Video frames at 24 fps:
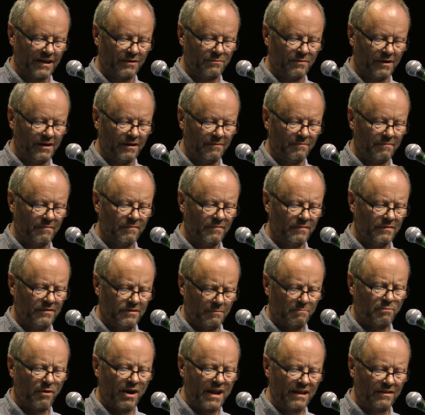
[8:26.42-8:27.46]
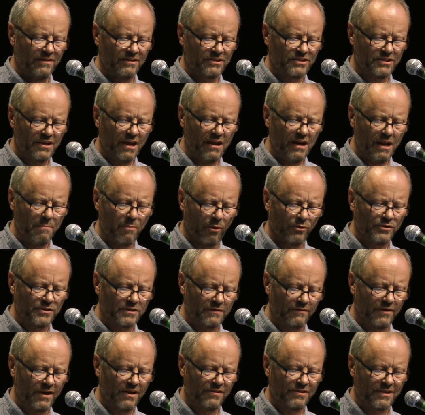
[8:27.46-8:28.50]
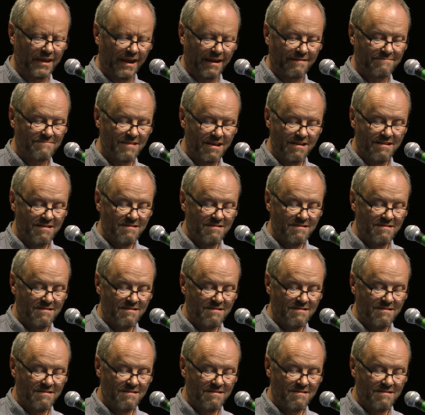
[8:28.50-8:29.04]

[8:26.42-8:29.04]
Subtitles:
said William. "The break the surly bonds of Earth thing."